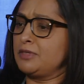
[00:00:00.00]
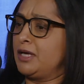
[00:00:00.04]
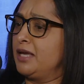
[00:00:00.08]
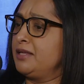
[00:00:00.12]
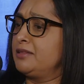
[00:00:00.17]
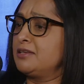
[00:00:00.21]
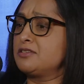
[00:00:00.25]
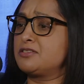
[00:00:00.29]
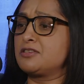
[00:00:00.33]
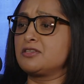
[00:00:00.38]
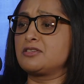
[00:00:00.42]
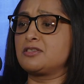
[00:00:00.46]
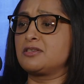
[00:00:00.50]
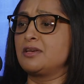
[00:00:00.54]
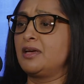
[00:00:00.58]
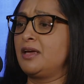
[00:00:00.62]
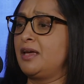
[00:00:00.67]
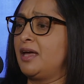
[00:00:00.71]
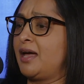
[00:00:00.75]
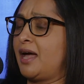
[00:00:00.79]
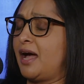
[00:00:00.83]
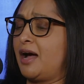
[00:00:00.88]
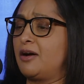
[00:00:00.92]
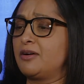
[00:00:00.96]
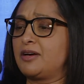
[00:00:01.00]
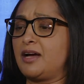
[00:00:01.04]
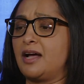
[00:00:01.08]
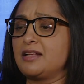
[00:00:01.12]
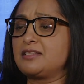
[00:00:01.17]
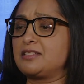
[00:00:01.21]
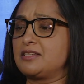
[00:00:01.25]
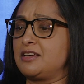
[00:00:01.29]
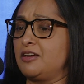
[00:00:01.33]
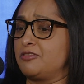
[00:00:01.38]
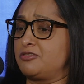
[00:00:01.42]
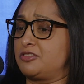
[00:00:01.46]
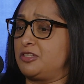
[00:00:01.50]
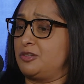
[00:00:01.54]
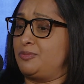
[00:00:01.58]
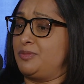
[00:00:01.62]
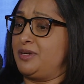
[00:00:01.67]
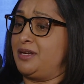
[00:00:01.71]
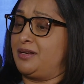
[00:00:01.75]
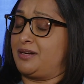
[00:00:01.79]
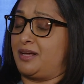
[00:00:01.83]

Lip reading: hey, this is how God's gifted me,